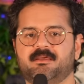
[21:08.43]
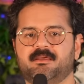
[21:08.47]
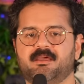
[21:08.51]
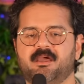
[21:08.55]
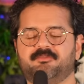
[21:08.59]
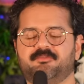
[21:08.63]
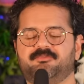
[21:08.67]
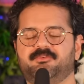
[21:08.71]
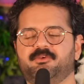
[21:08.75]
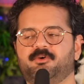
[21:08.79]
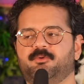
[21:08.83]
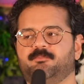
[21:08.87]

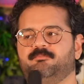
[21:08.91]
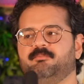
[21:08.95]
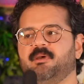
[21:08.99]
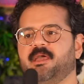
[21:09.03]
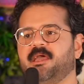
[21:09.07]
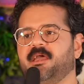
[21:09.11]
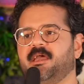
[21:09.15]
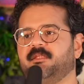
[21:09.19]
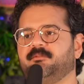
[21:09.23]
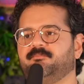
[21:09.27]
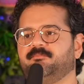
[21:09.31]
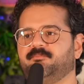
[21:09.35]
I feel
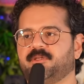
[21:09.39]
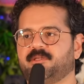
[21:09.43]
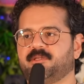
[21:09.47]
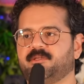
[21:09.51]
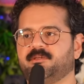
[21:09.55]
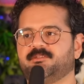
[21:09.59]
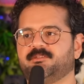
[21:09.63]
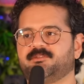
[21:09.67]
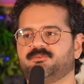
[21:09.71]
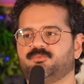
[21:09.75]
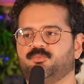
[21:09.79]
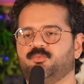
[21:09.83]
bad
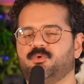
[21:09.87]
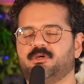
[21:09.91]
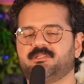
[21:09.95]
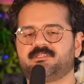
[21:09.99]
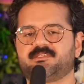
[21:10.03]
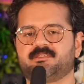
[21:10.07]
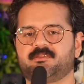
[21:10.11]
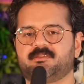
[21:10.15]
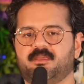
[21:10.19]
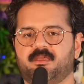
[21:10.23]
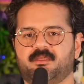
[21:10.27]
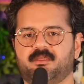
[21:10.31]
because,
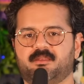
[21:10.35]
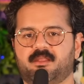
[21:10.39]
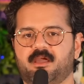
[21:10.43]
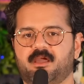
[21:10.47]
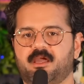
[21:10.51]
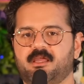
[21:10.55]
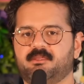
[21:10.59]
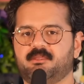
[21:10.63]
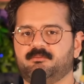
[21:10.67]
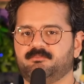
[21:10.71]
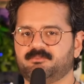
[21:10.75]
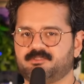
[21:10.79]
once again,
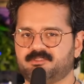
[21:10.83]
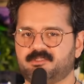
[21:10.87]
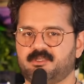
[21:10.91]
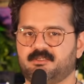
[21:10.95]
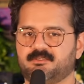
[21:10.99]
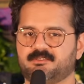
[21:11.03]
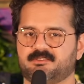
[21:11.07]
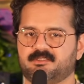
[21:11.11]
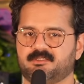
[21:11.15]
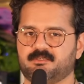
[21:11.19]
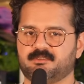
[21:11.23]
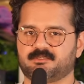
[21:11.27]
I am
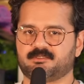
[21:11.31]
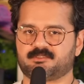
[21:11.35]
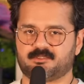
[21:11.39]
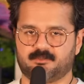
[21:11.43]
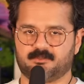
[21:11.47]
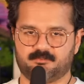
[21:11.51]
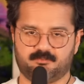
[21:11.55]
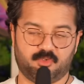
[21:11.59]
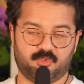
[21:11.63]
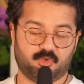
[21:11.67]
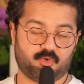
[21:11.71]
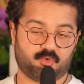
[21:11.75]
sensing
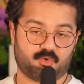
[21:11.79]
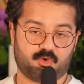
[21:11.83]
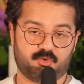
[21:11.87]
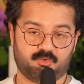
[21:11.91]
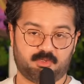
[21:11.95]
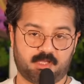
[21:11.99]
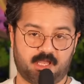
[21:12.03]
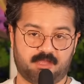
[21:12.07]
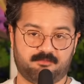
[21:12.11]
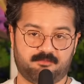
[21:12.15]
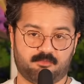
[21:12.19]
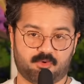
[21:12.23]
some
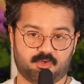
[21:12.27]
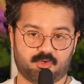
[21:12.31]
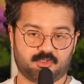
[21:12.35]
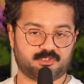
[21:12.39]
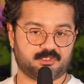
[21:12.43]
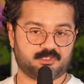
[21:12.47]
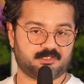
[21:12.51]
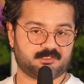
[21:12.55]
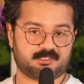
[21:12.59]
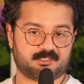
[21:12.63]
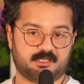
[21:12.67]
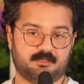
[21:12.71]

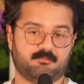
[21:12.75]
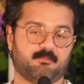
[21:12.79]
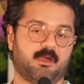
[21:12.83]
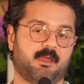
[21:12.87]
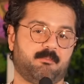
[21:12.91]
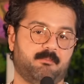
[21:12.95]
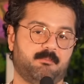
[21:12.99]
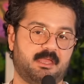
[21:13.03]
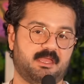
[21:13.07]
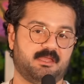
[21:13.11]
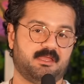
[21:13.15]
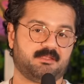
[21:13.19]
neurodivergence in
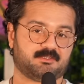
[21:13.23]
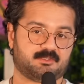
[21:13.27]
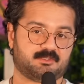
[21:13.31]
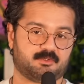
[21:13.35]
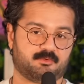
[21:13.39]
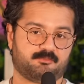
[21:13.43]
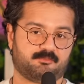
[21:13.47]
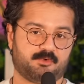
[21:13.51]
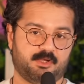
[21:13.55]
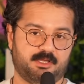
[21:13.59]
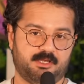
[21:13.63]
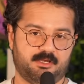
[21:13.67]
my man's
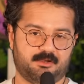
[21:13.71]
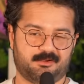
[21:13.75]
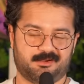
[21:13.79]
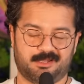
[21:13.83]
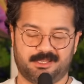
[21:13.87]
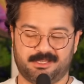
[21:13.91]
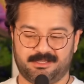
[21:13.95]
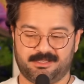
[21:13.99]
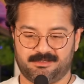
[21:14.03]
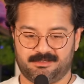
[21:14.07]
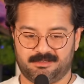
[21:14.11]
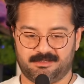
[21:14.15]
over here,
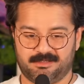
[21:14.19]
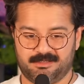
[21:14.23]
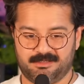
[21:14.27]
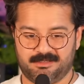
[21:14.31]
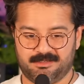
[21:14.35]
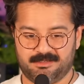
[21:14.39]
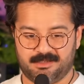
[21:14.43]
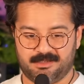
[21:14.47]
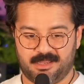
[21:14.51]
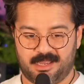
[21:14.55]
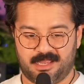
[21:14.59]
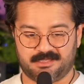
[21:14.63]
and
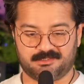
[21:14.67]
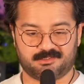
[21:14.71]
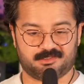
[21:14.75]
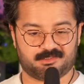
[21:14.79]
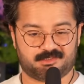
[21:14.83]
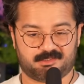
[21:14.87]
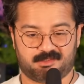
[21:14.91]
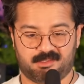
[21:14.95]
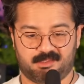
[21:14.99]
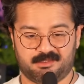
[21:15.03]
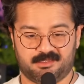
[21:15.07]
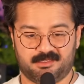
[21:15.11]
I
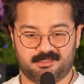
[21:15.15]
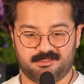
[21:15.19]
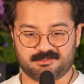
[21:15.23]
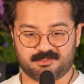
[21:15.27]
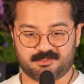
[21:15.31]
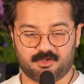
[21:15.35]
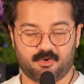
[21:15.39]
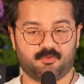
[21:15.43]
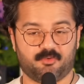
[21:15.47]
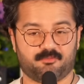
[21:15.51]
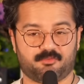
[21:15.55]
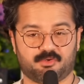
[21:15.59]
just think
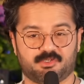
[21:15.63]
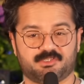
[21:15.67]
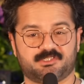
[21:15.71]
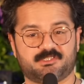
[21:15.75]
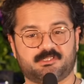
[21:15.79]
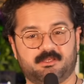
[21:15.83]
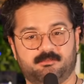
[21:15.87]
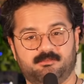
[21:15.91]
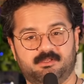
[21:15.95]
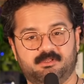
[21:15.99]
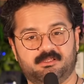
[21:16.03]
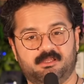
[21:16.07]
he's
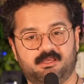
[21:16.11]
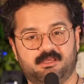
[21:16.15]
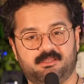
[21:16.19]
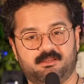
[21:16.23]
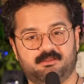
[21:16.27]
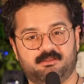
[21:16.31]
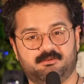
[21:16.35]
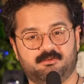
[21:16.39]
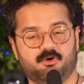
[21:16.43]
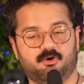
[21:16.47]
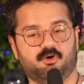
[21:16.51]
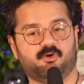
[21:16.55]

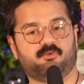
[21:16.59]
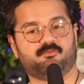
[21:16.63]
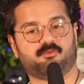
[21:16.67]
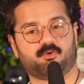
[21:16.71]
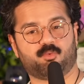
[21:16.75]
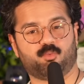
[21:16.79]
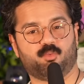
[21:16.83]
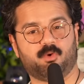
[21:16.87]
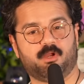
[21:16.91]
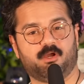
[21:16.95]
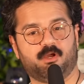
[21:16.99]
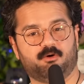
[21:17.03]
overstimulated,
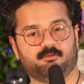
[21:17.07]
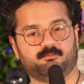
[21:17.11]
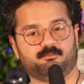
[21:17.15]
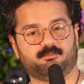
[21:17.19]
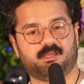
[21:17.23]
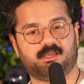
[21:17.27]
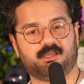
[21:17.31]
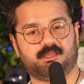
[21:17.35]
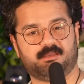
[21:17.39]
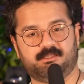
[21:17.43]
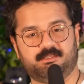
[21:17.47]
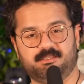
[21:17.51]

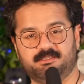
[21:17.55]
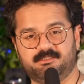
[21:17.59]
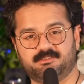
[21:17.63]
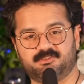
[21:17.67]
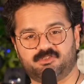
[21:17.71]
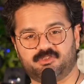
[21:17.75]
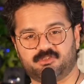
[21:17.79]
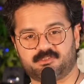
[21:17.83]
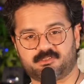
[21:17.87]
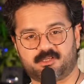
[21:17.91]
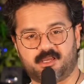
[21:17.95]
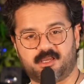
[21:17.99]
overwhelmed, and
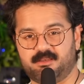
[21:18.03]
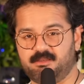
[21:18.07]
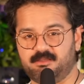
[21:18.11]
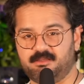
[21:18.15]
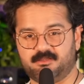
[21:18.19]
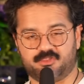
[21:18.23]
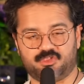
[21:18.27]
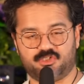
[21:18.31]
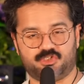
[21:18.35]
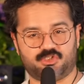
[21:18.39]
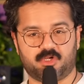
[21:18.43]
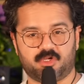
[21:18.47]
he's just kind
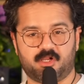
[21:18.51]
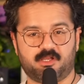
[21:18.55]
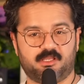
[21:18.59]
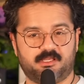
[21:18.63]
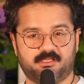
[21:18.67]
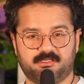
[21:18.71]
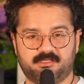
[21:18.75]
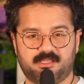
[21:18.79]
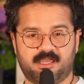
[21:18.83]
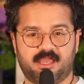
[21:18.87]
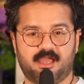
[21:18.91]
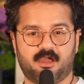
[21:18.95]
of
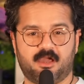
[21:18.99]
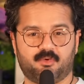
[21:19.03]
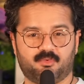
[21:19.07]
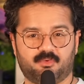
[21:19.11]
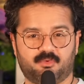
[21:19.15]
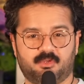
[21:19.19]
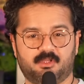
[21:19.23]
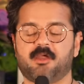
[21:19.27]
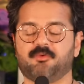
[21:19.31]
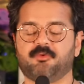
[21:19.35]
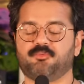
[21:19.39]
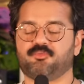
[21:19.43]
shutting
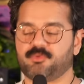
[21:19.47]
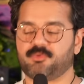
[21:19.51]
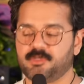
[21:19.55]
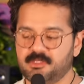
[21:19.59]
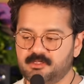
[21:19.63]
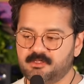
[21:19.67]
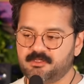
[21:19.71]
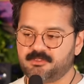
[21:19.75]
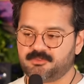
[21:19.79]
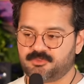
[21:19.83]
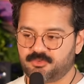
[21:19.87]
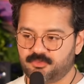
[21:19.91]
down. I
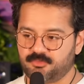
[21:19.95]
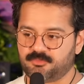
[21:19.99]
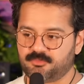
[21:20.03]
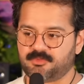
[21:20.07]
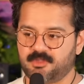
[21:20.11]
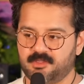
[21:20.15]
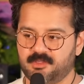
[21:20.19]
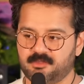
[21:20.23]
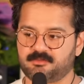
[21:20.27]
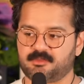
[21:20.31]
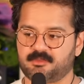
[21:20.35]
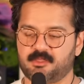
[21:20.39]
really do
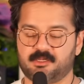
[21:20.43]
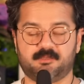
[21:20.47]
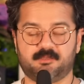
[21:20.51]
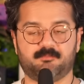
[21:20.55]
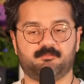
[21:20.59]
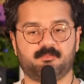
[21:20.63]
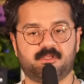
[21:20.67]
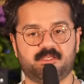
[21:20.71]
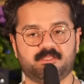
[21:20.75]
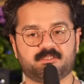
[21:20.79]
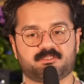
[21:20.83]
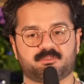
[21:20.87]
think that he
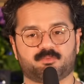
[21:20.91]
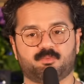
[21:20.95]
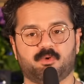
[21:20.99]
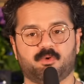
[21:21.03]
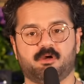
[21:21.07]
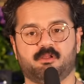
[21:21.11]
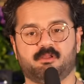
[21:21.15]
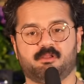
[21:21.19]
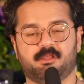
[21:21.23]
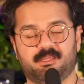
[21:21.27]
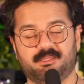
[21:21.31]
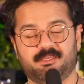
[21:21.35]
means
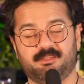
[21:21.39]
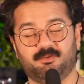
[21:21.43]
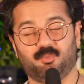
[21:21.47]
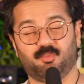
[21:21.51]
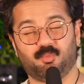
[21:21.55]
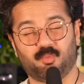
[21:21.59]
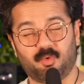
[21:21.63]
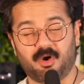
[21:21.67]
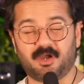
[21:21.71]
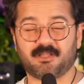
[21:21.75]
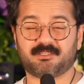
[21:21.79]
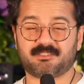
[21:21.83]
well and he
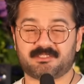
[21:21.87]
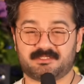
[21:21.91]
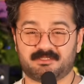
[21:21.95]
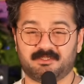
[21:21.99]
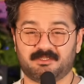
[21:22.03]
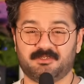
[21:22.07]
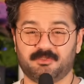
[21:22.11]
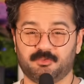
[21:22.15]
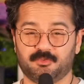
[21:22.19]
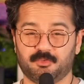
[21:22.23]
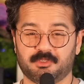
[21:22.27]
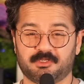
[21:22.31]
wants
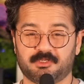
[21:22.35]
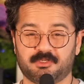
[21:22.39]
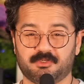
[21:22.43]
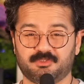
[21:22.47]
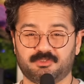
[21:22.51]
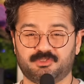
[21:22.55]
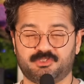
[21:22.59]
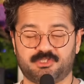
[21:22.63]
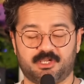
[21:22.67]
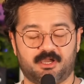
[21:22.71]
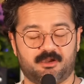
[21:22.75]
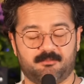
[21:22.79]
to do a
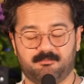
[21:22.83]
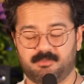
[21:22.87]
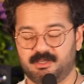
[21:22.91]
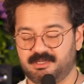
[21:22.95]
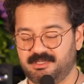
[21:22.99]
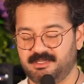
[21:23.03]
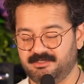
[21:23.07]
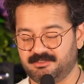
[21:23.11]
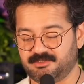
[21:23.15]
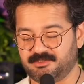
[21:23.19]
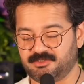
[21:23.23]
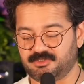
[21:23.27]
good job,
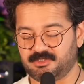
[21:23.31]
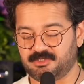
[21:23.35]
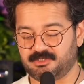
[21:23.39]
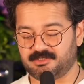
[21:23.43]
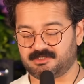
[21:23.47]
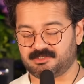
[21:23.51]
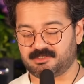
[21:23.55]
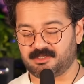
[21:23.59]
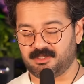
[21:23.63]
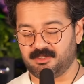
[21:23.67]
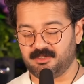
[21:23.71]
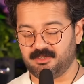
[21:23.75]
but he's
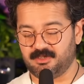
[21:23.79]
just